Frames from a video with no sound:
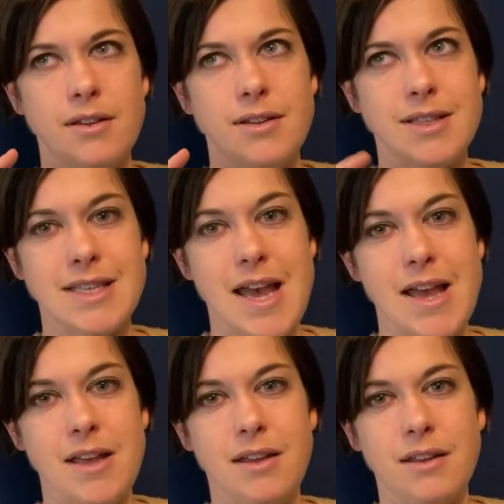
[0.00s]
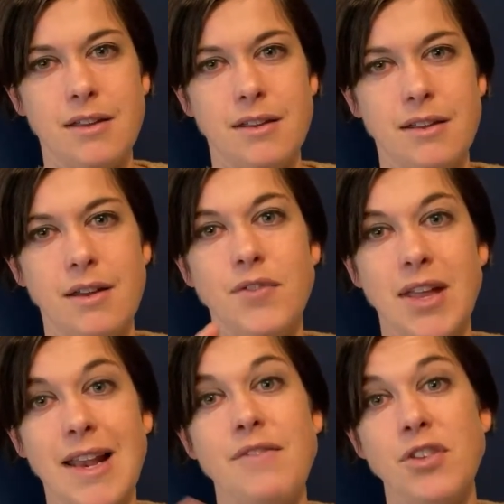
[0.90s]
day of the
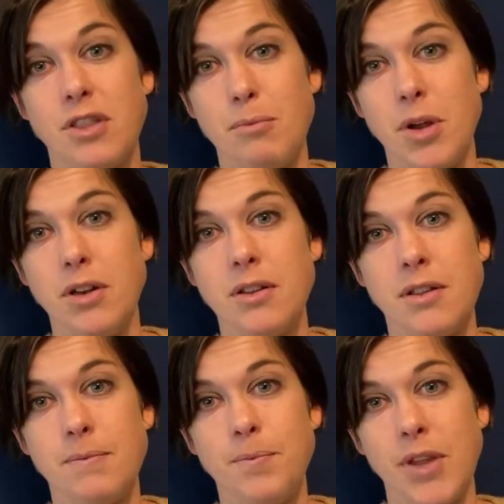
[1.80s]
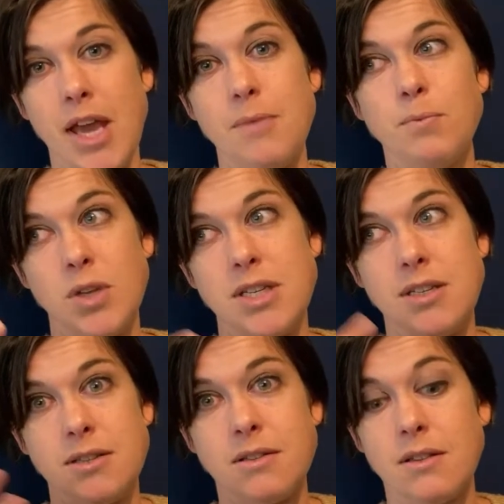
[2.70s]
11th month, okay, which
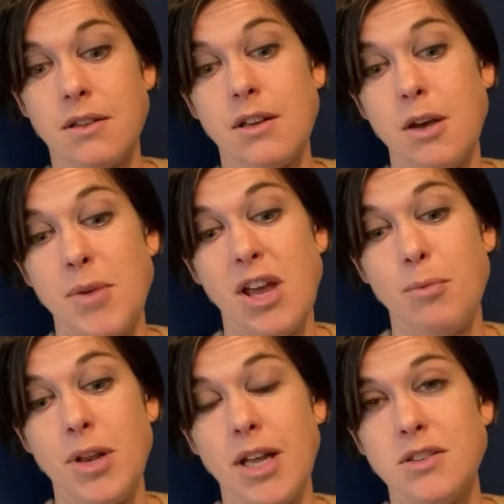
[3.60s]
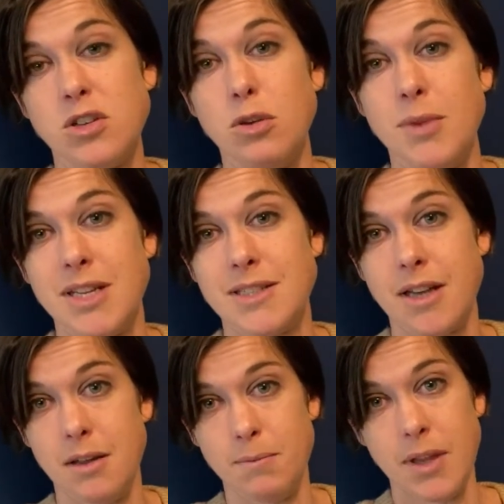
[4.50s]
is coming up in like 2 minutes'
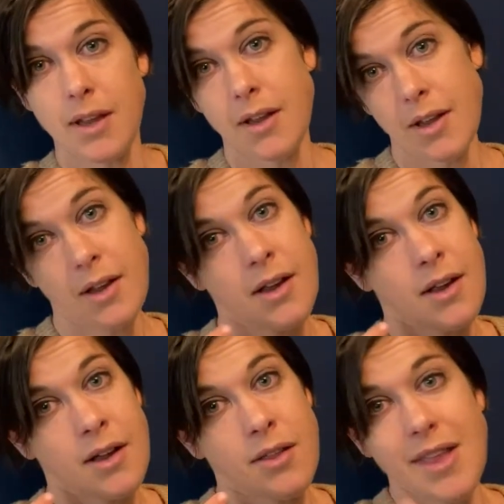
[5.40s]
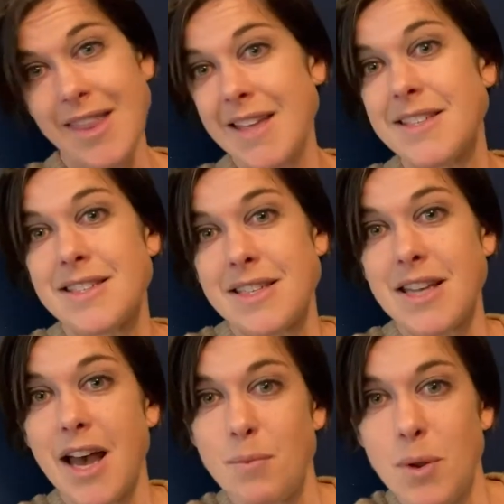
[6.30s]
time, then that is the
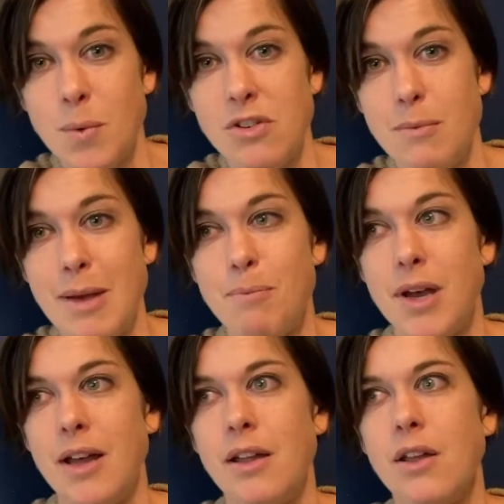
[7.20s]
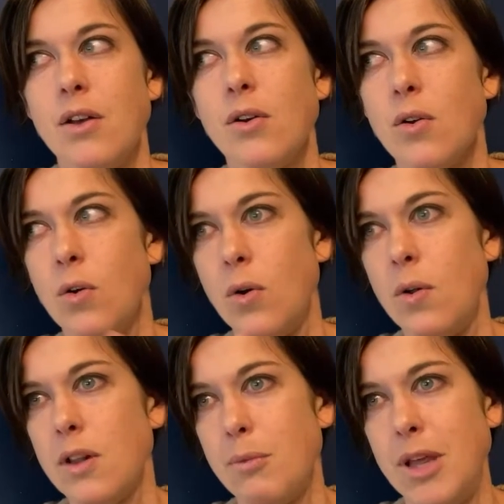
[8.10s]
time when we remember all
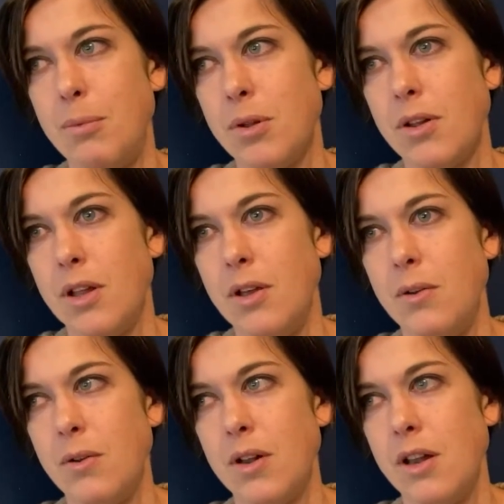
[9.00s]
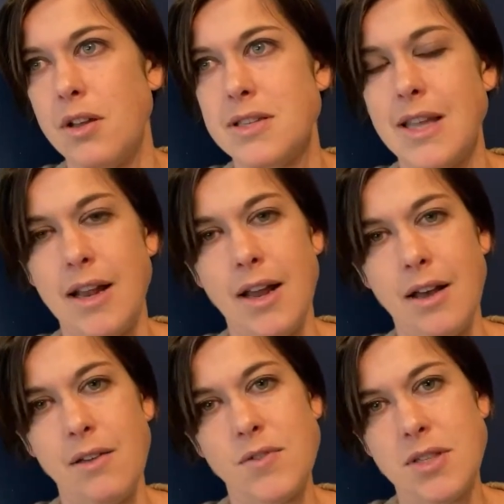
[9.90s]
the people who lost their
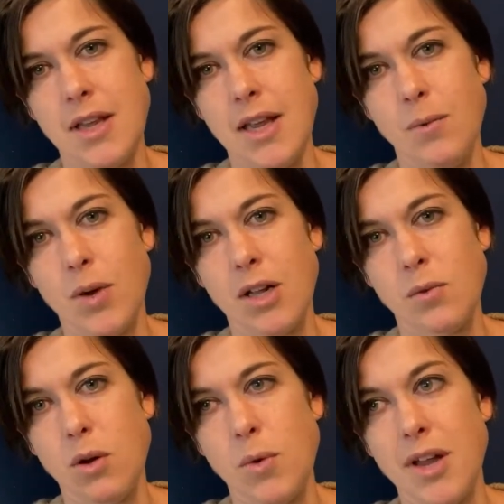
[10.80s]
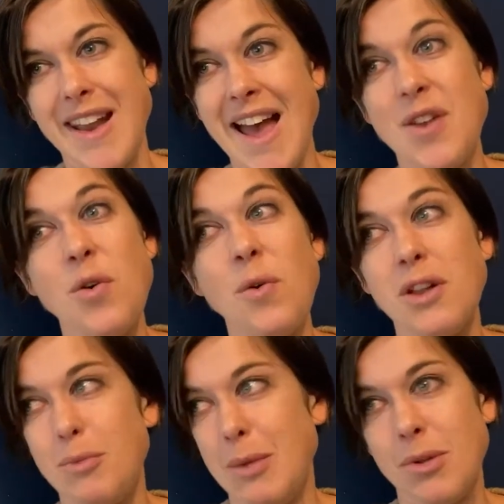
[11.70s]
lives in World War One, and all the
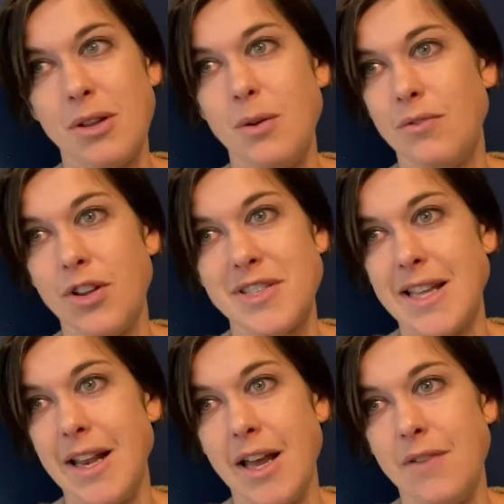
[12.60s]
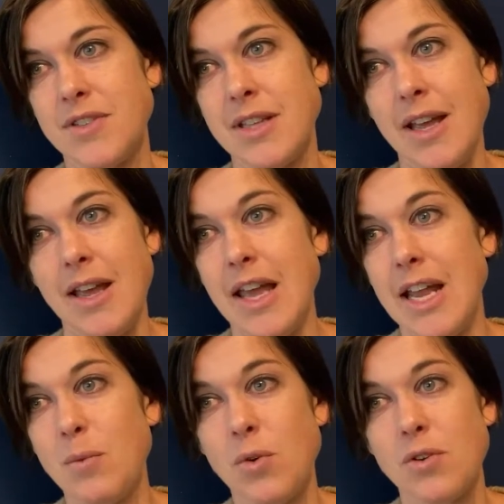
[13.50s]
people who have lost their lives
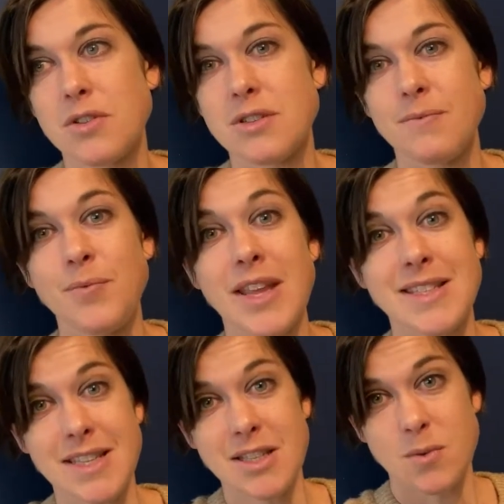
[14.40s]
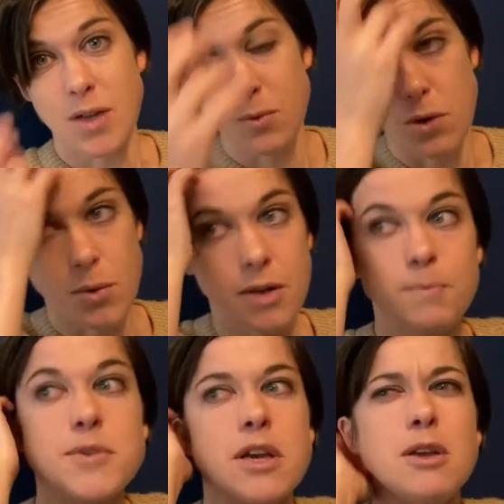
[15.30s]
in wars since World War One.
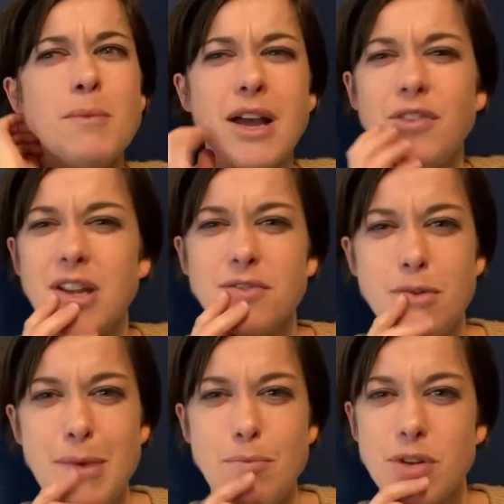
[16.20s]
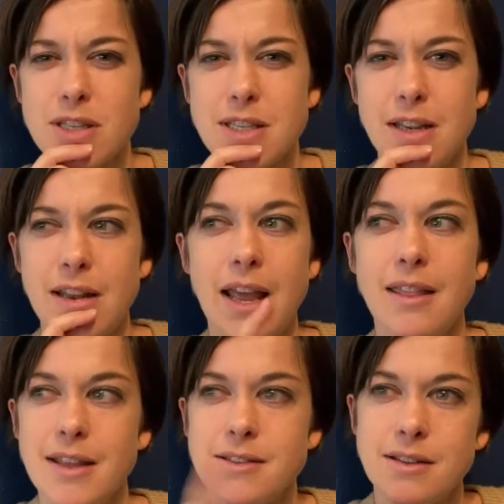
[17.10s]
So you might have heard of Remembrance Sunday.
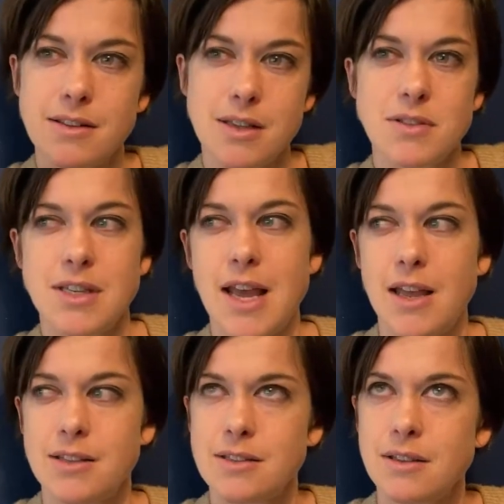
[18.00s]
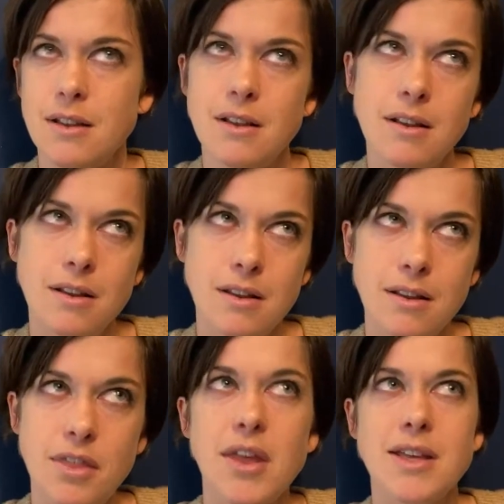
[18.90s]
So today is
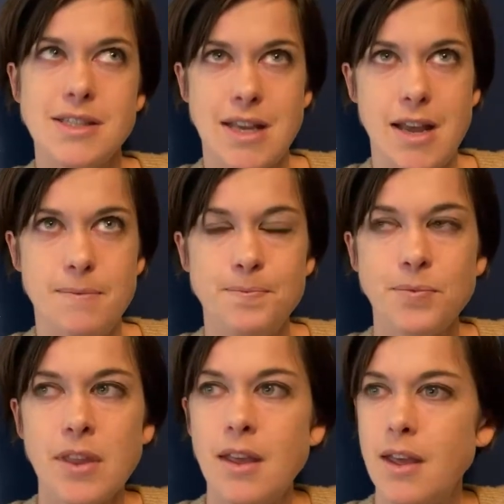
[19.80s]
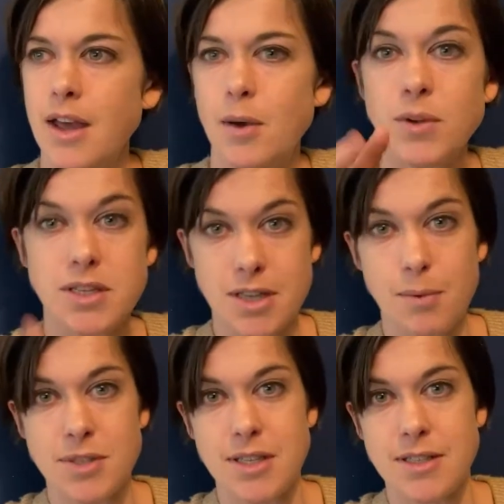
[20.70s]
Thursday, which is
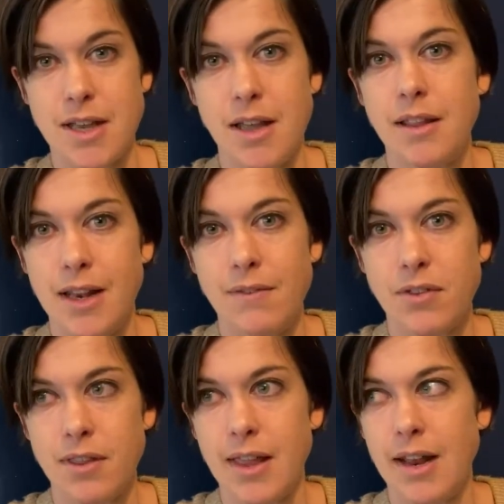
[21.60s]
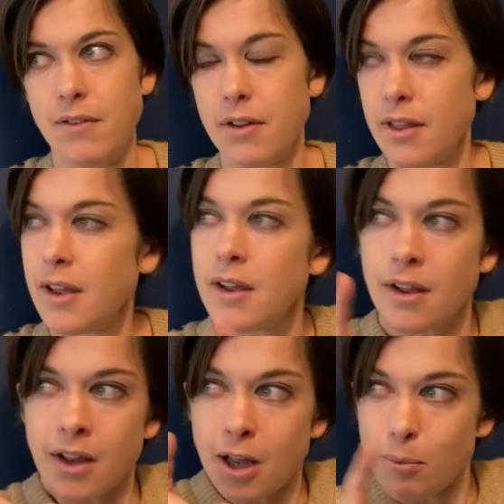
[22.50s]
Armistice Day, the 11th of the 11th.
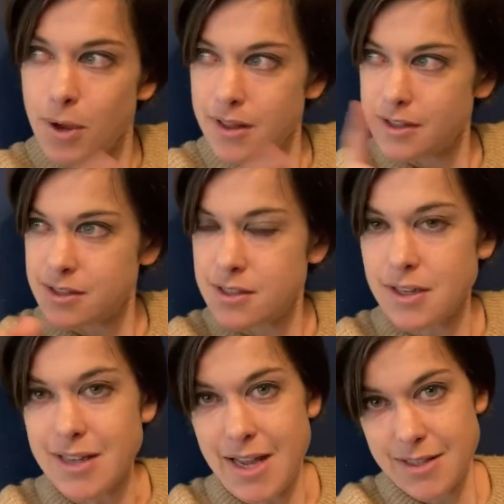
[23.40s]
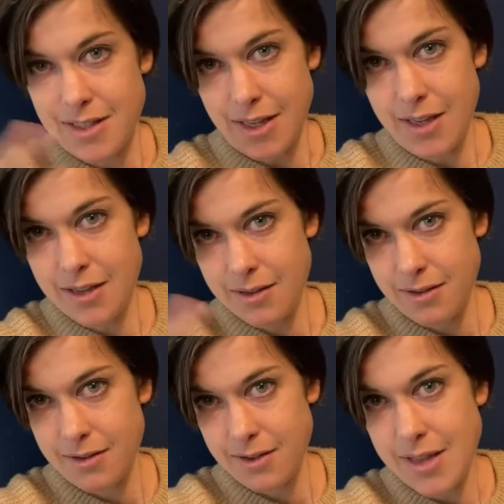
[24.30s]
But Sunday is the
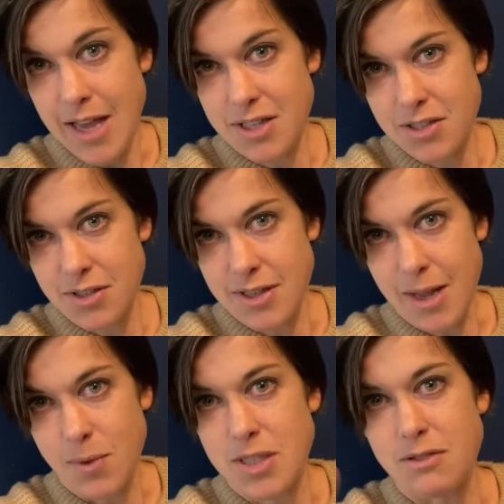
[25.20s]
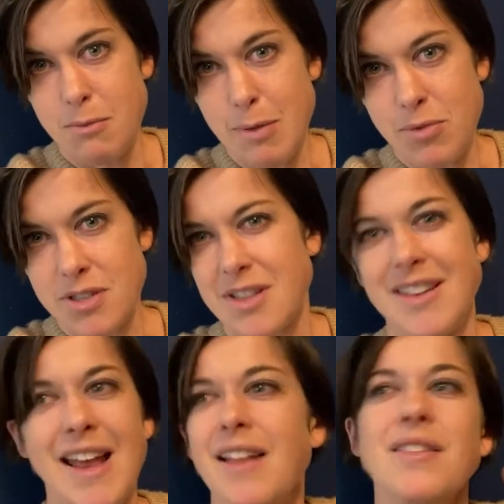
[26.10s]
next Sunday, which is Remembrance
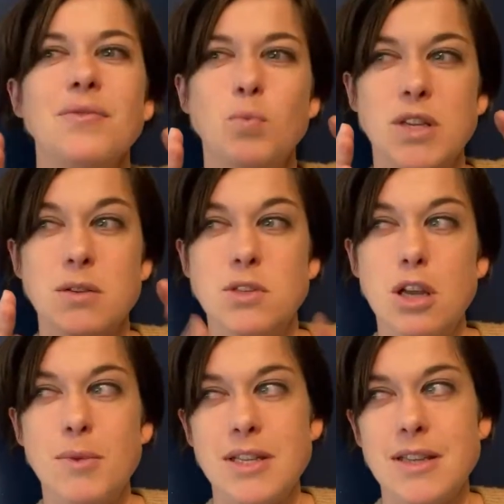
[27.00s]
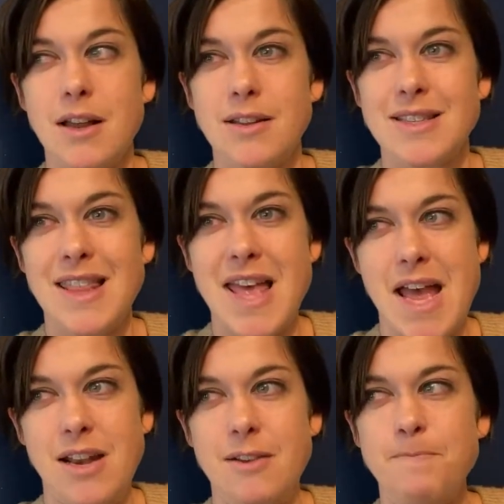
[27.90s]
Sunday. We do 2 minute silence then